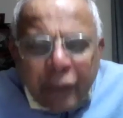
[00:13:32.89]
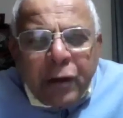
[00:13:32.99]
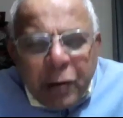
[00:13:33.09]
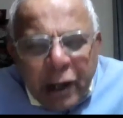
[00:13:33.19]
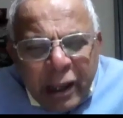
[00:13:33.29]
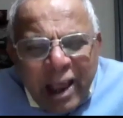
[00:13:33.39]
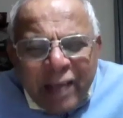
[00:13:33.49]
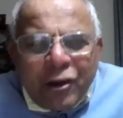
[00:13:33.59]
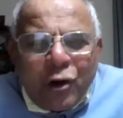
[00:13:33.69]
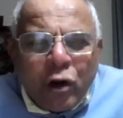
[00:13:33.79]
Everybody
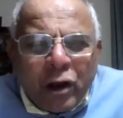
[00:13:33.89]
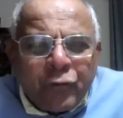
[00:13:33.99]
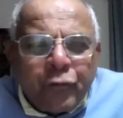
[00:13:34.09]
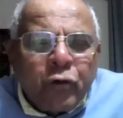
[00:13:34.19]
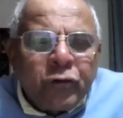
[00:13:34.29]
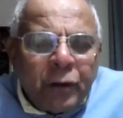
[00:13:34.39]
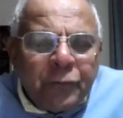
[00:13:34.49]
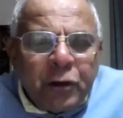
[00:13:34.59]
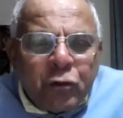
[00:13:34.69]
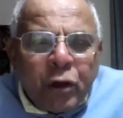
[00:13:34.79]
has a rocket force.
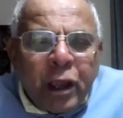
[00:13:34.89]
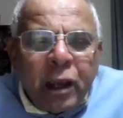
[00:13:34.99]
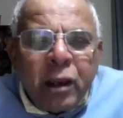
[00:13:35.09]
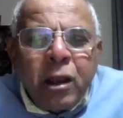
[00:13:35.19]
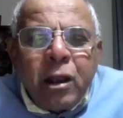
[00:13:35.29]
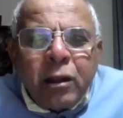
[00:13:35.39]
Even today,